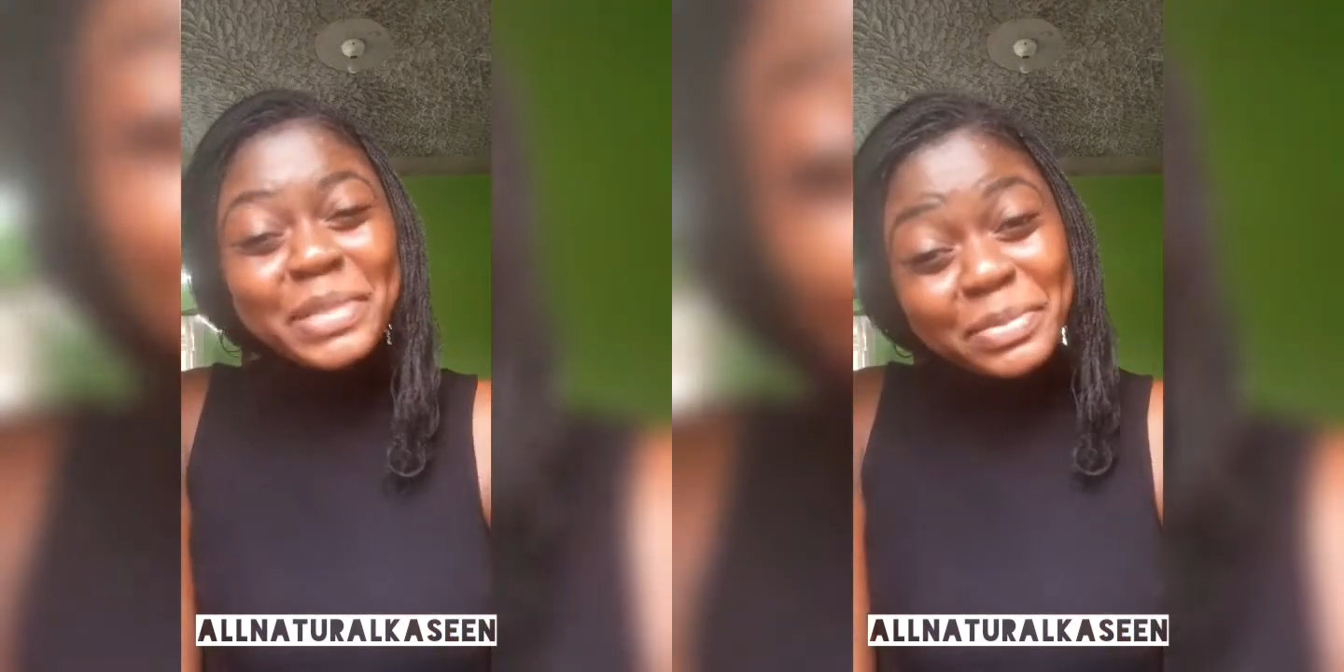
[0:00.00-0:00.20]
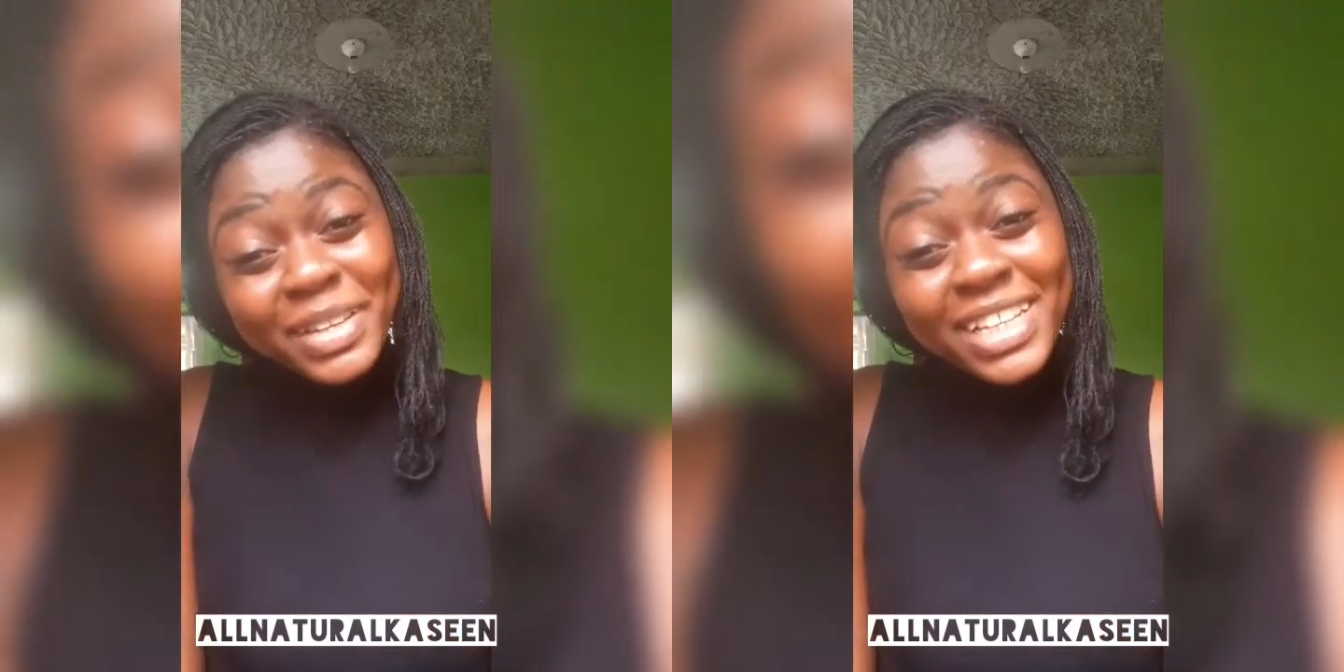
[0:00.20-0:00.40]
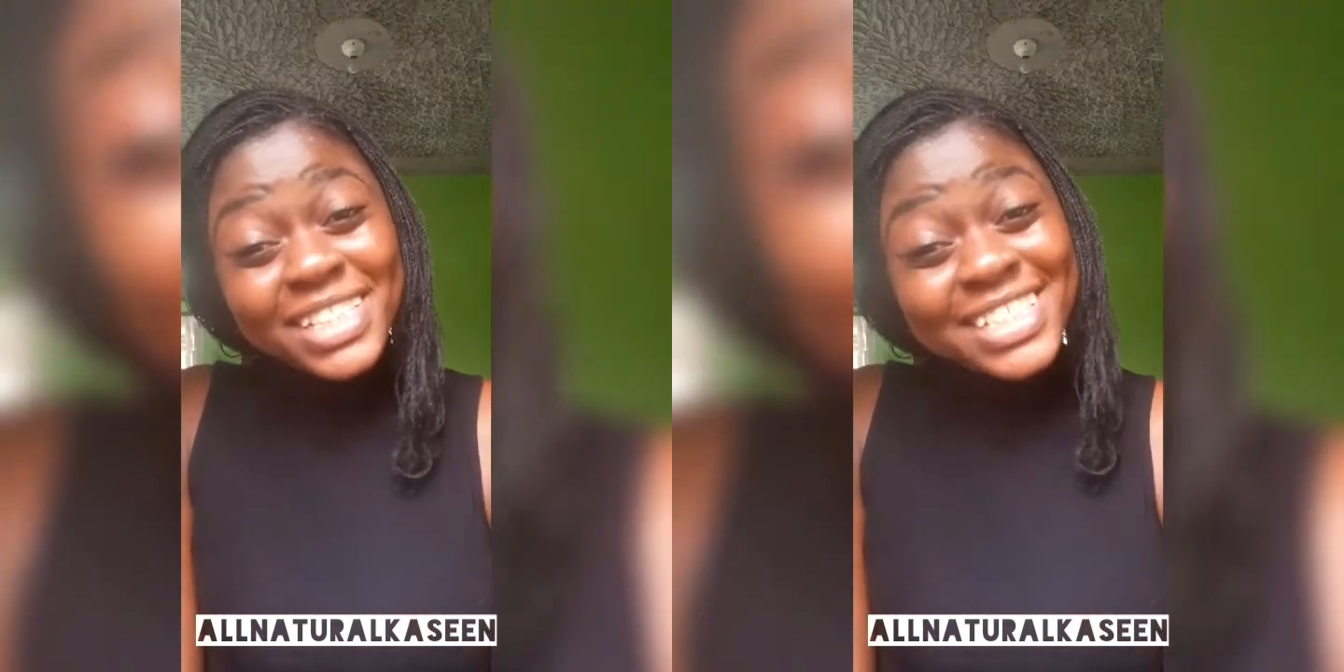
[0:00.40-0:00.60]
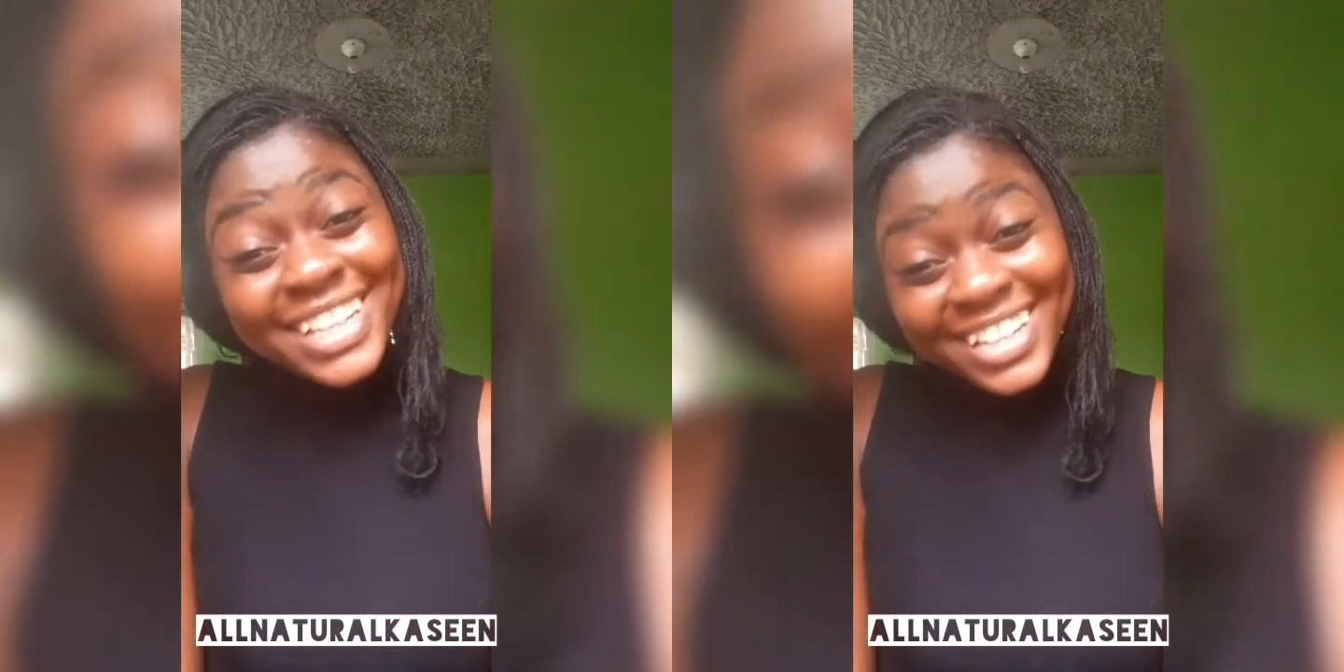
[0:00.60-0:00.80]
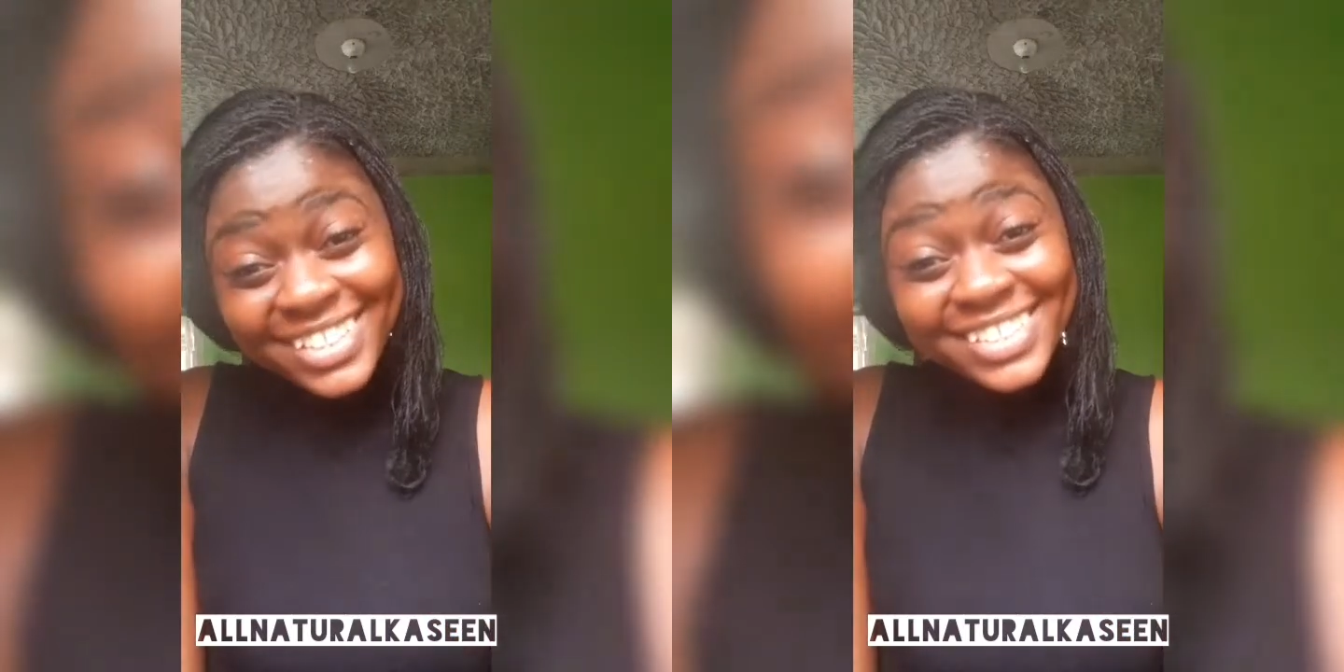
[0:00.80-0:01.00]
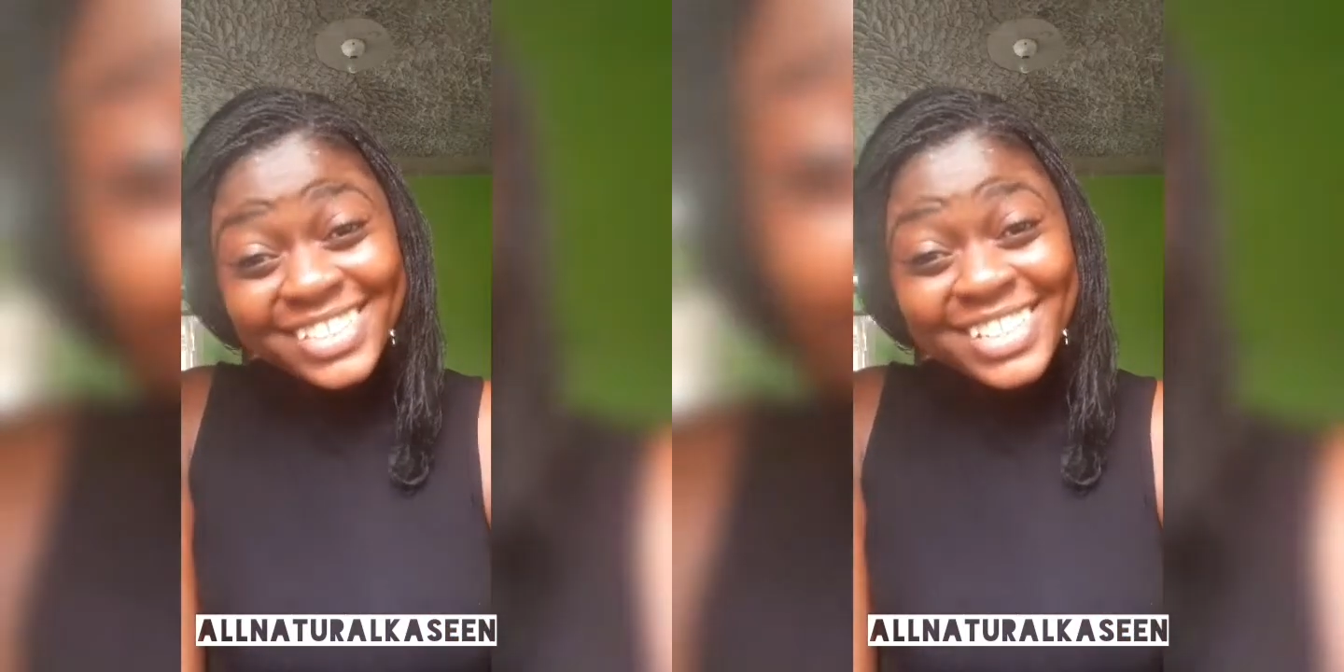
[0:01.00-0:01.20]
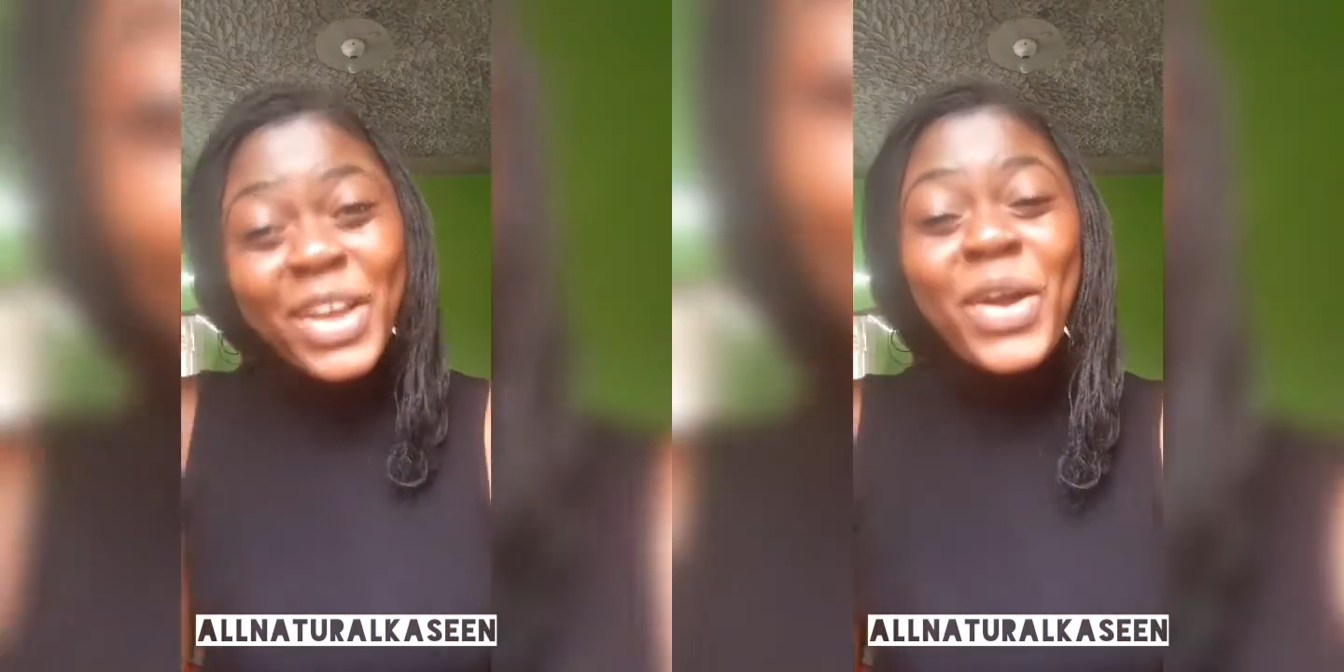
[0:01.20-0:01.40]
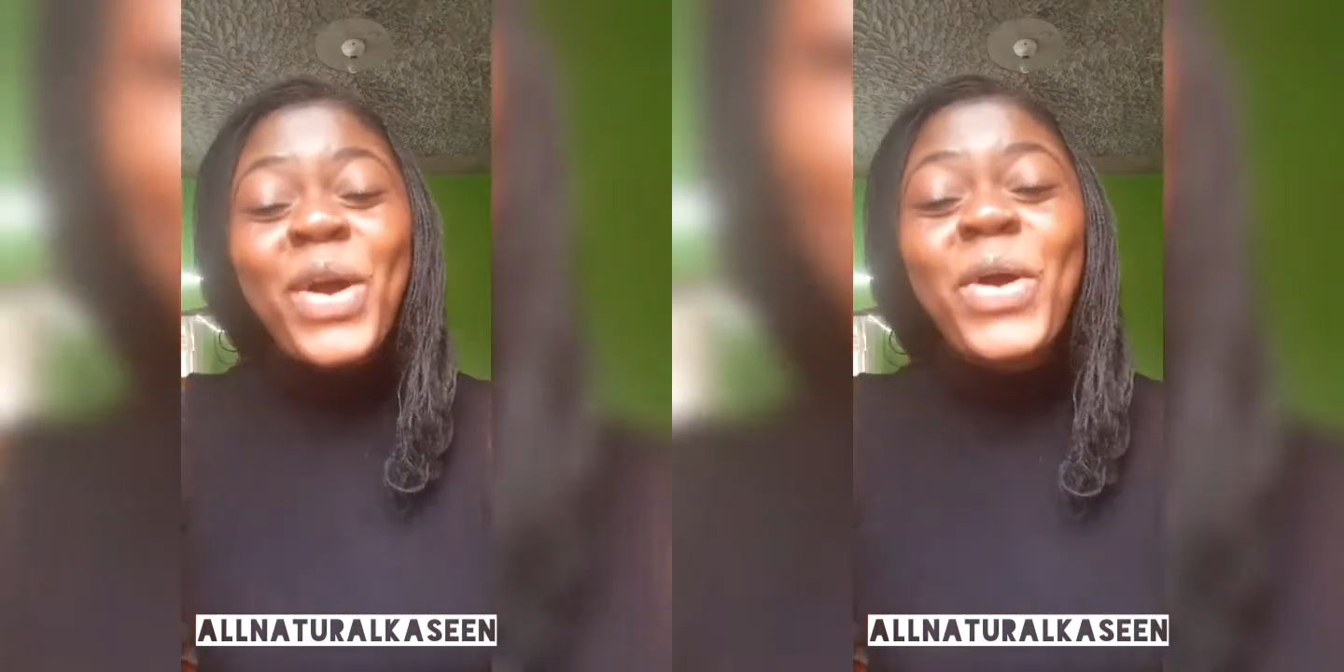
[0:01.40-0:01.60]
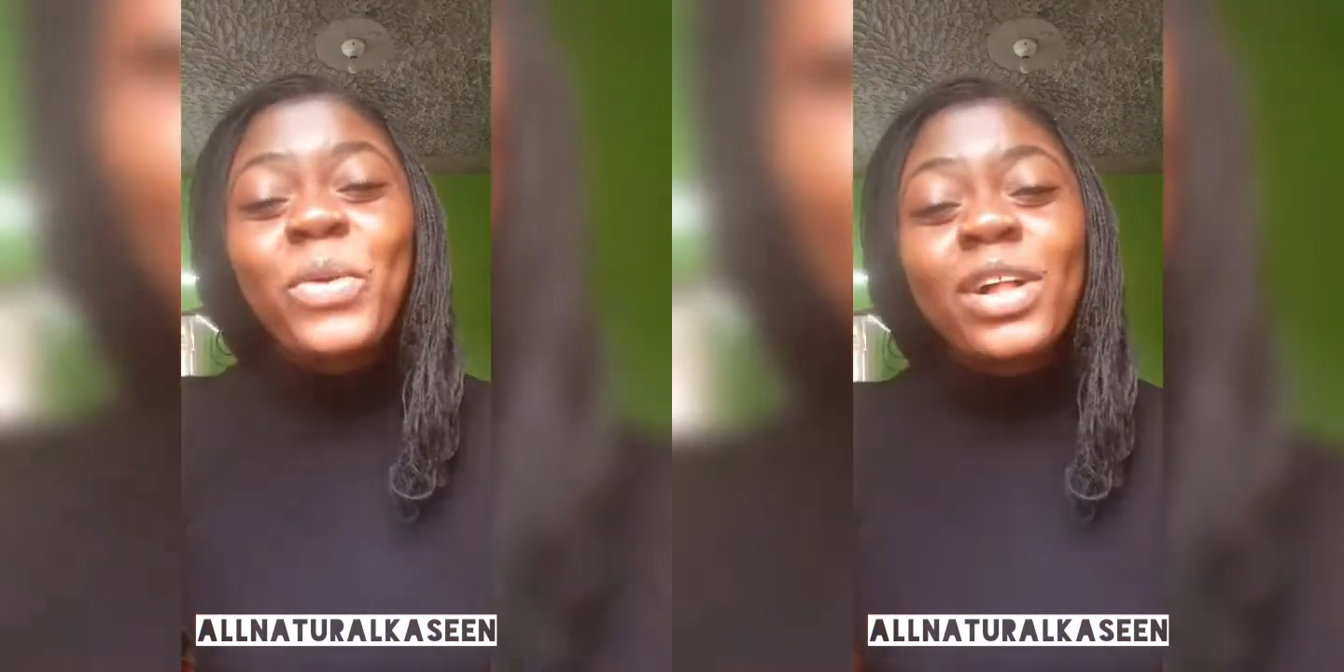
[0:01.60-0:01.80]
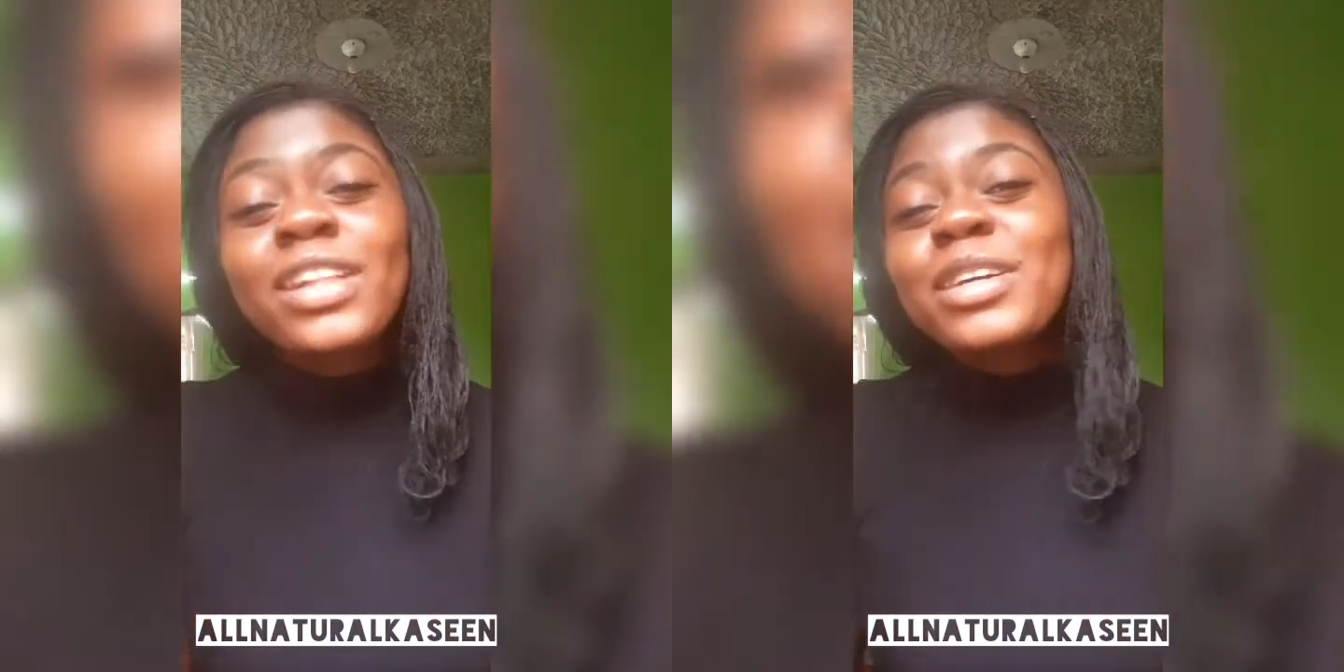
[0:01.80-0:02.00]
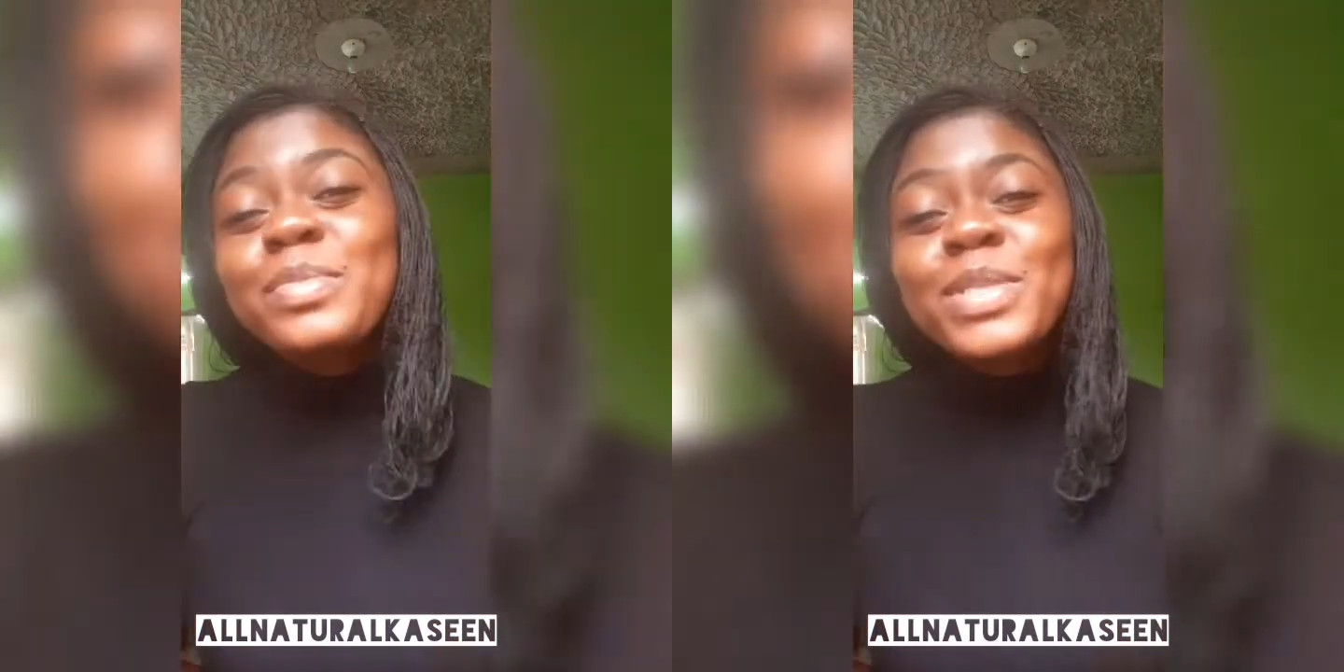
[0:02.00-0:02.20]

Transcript: to my channel. Welcome